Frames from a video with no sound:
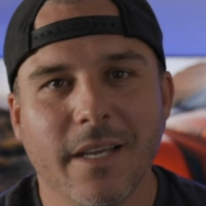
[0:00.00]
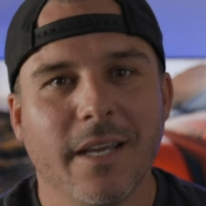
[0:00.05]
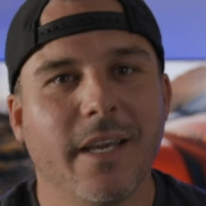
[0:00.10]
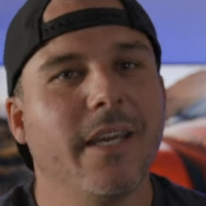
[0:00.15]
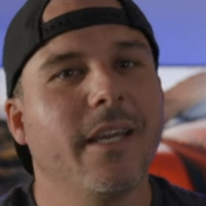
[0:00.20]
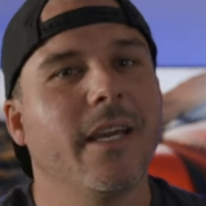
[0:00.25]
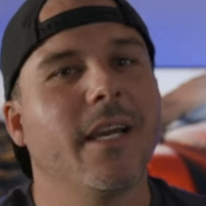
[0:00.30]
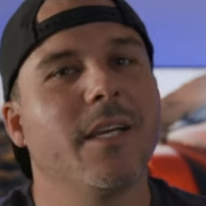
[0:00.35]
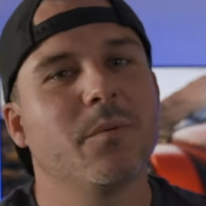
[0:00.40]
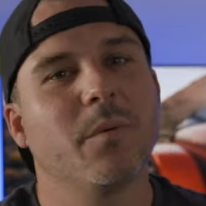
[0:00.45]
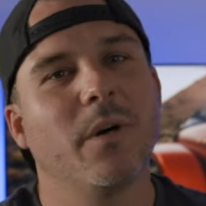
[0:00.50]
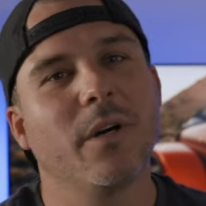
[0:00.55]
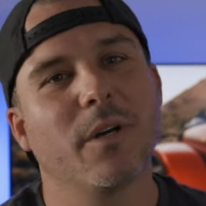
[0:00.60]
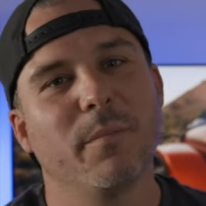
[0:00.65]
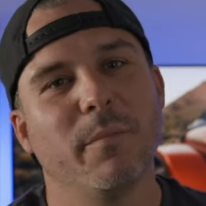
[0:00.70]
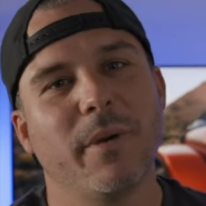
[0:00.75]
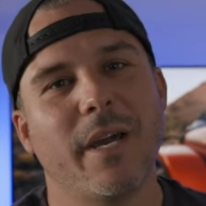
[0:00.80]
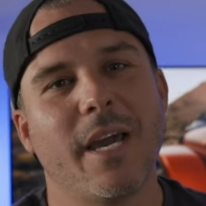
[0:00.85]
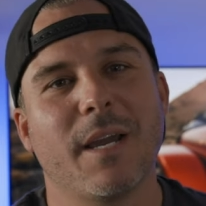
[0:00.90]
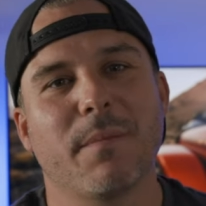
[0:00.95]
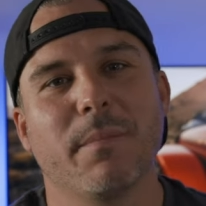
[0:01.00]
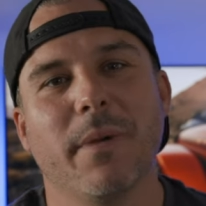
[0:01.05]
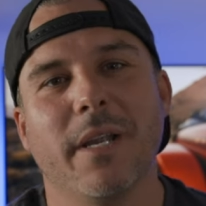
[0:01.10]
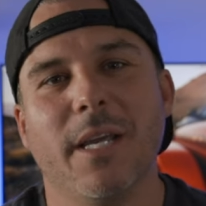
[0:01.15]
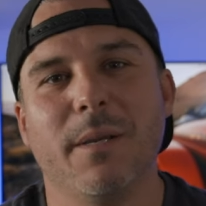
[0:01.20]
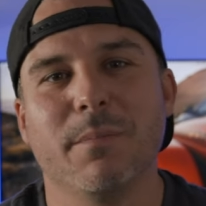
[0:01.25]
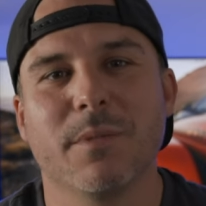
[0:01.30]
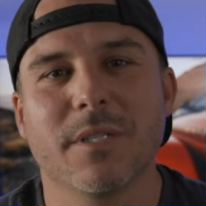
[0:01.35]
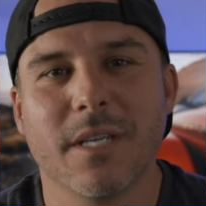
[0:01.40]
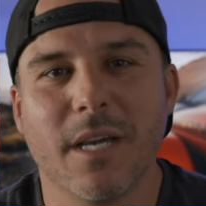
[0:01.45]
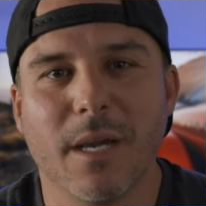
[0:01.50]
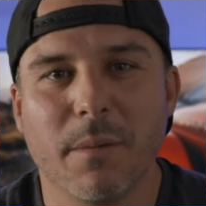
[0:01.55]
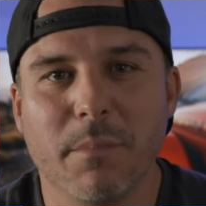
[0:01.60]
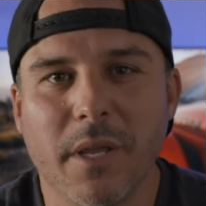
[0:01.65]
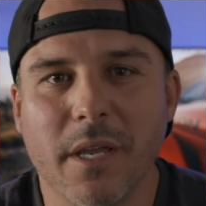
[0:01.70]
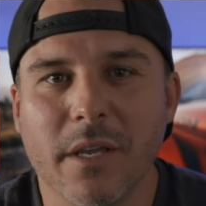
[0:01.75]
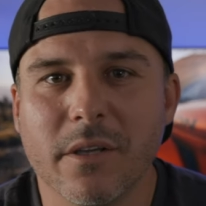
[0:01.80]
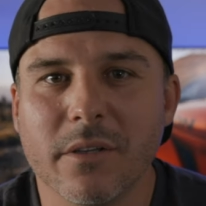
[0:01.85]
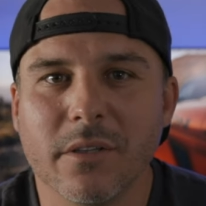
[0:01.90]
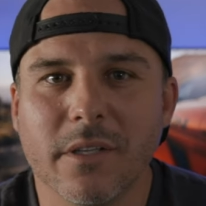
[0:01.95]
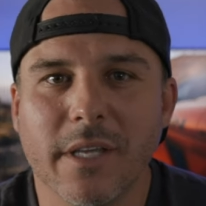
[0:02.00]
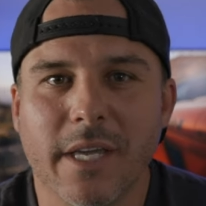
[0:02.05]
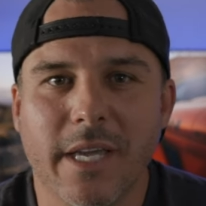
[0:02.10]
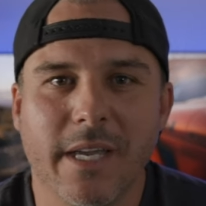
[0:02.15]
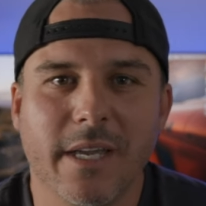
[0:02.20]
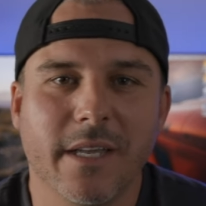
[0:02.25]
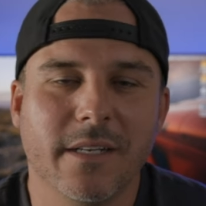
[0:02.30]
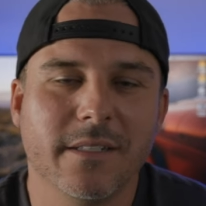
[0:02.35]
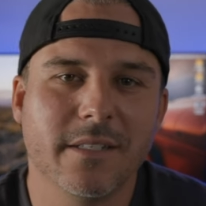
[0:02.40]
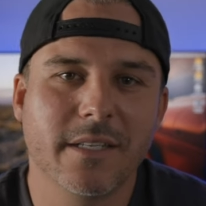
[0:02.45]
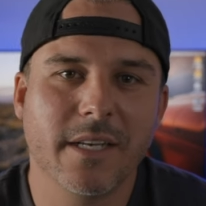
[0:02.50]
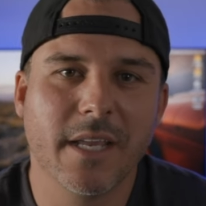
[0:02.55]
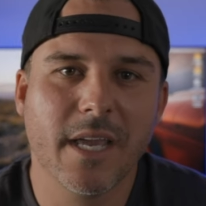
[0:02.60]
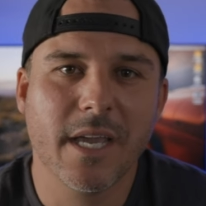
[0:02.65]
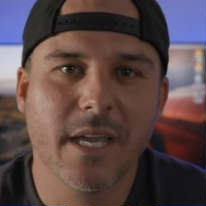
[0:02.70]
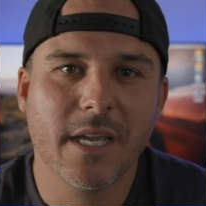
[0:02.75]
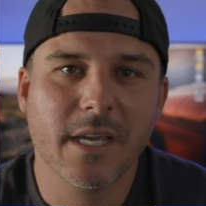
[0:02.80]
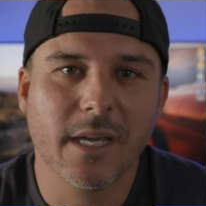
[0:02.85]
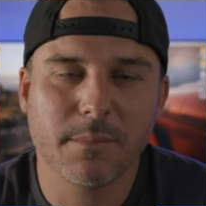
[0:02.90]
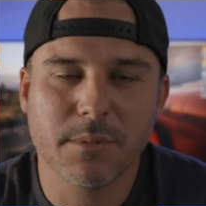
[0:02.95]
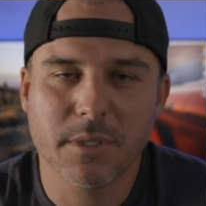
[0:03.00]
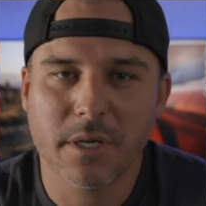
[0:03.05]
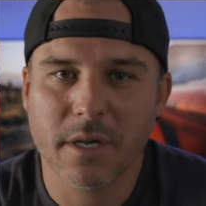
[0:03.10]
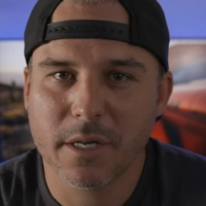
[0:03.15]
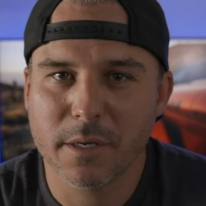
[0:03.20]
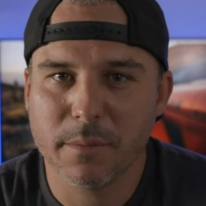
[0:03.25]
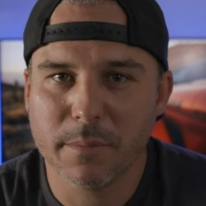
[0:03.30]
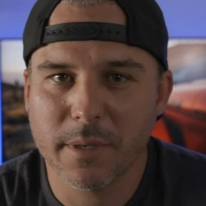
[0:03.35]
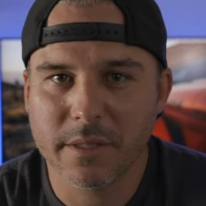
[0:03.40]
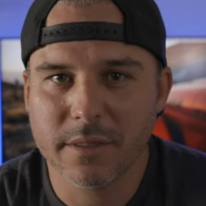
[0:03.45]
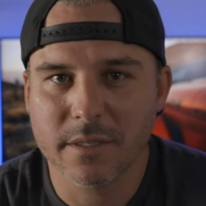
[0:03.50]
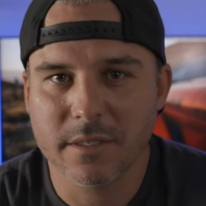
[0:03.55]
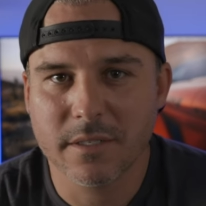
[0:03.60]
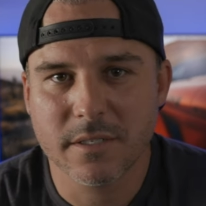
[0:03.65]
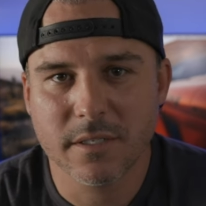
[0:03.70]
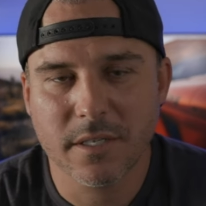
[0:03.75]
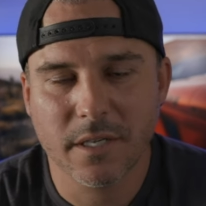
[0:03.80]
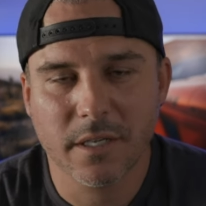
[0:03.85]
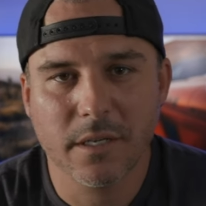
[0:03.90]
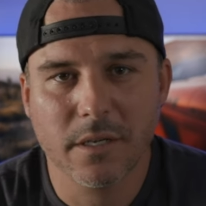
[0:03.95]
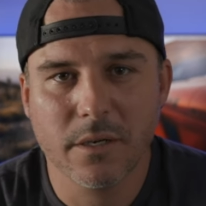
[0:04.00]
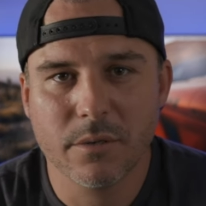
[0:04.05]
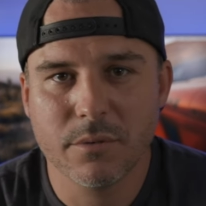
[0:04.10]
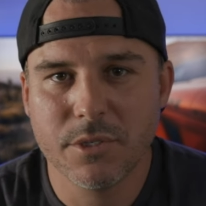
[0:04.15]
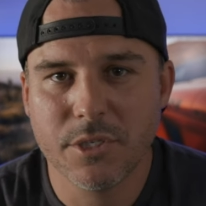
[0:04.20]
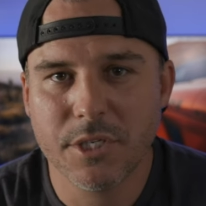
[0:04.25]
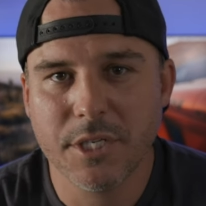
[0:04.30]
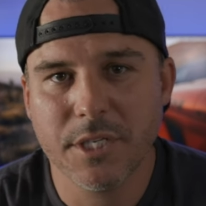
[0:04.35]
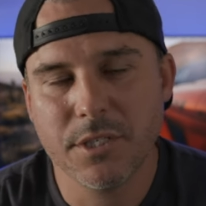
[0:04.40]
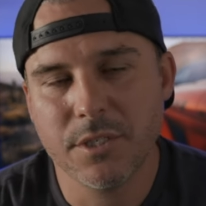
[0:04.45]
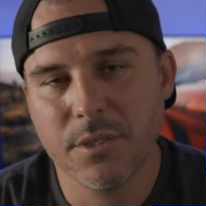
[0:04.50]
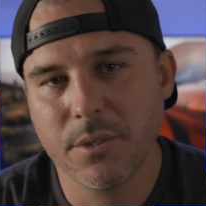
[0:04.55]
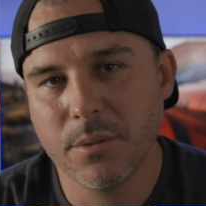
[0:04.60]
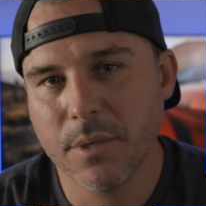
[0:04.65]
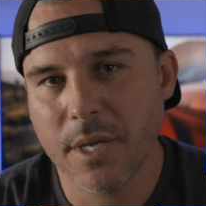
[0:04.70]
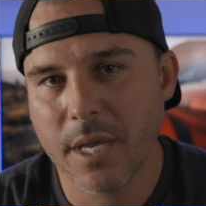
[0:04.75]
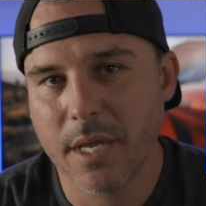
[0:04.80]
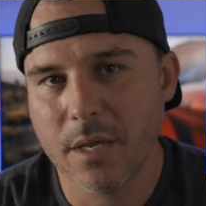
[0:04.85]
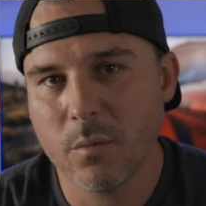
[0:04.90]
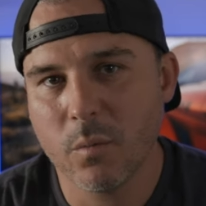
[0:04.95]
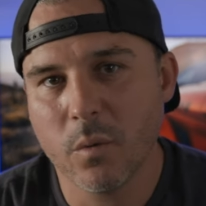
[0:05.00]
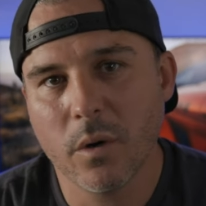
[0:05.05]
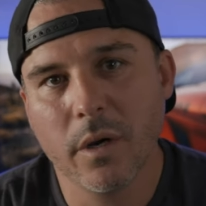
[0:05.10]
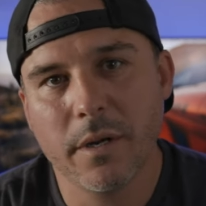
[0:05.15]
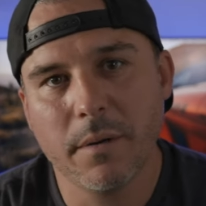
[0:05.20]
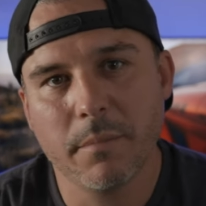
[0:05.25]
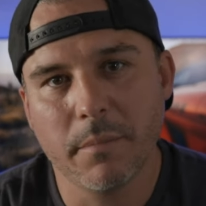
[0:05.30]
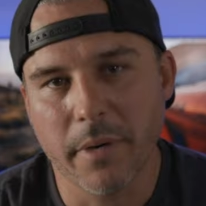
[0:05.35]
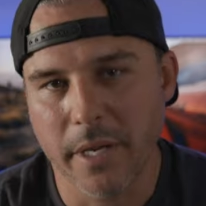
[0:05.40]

Hey guys, welcome back. My name's Tom Nagel, and today I'm talking about the Synco G2 A1